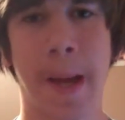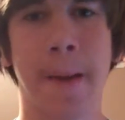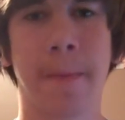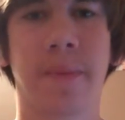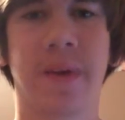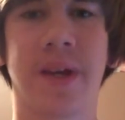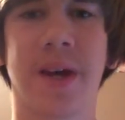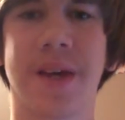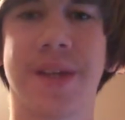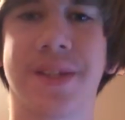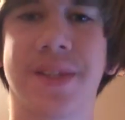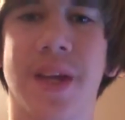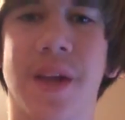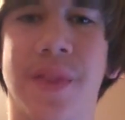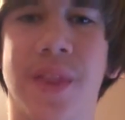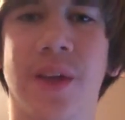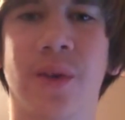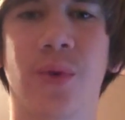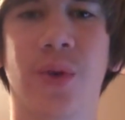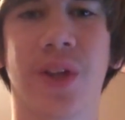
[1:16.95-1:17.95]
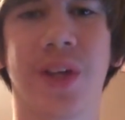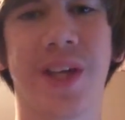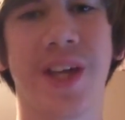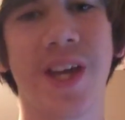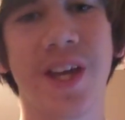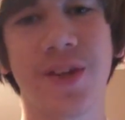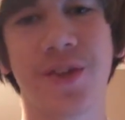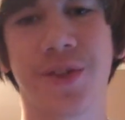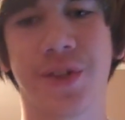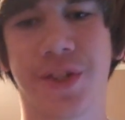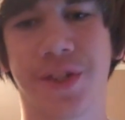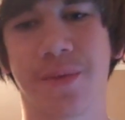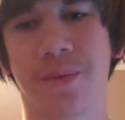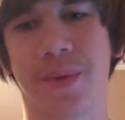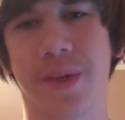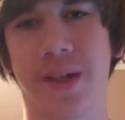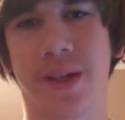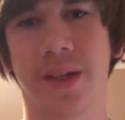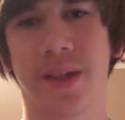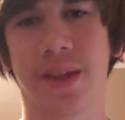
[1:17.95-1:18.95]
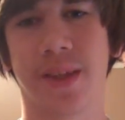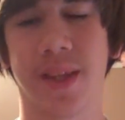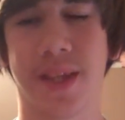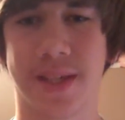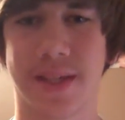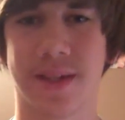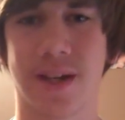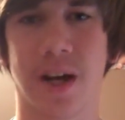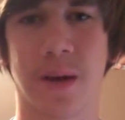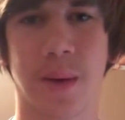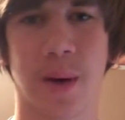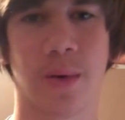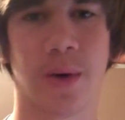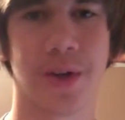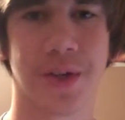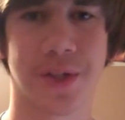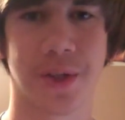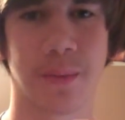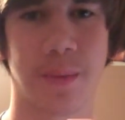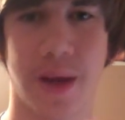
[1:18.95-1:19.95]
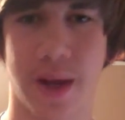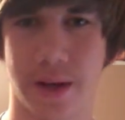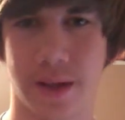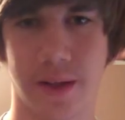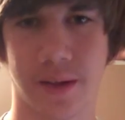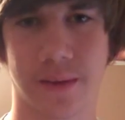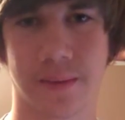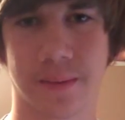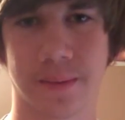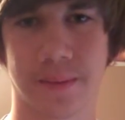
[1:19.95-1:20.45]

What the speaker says: because nothing really interests me this year about WrestleMania.